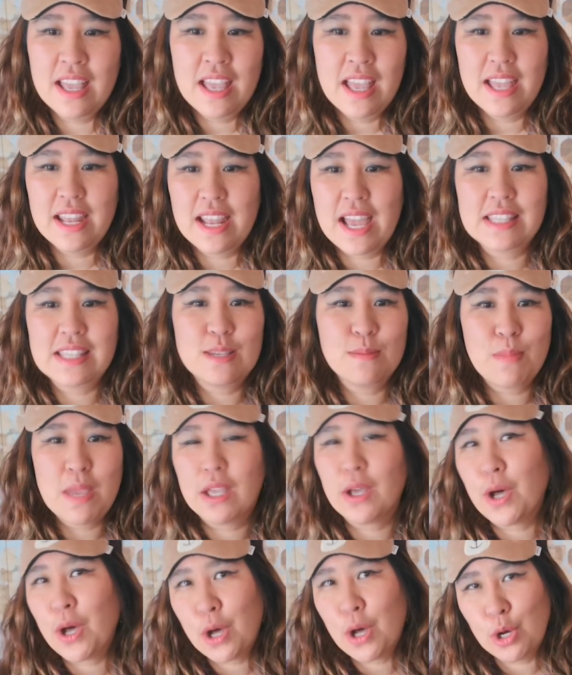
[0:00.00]
and had to
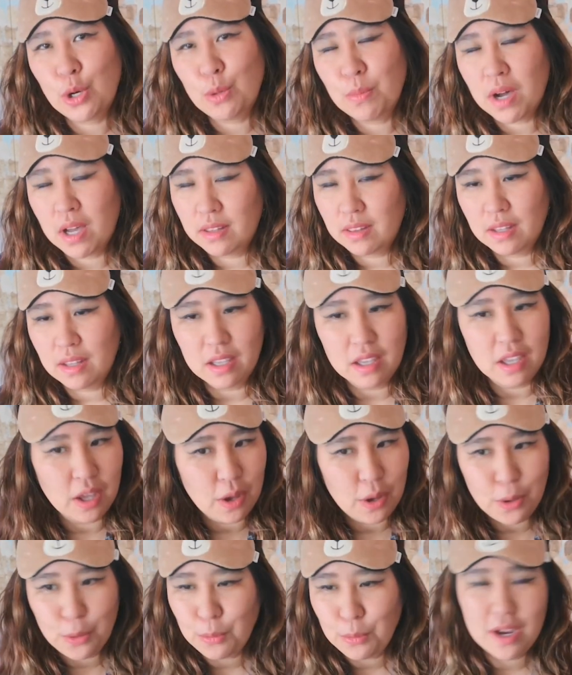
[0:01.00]
make a home on the
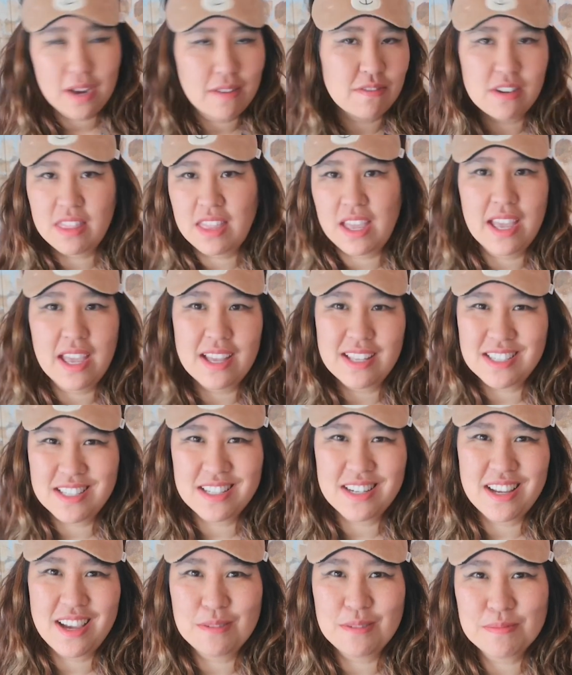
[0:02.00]
go wherever they
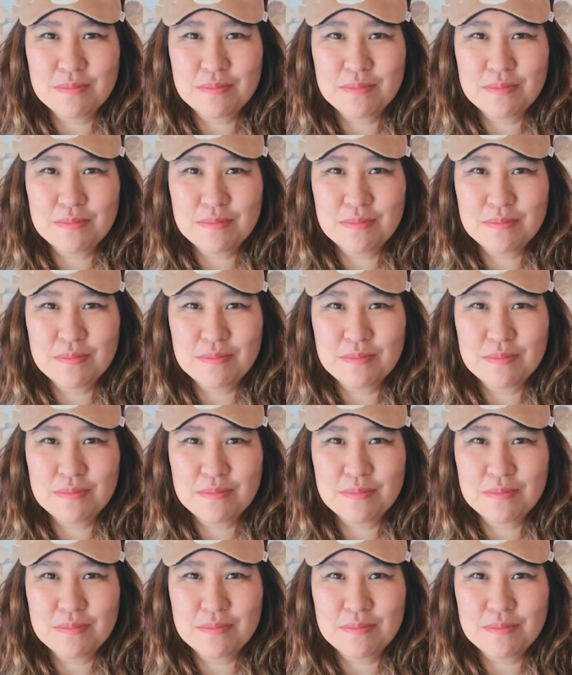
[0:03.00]
ended up.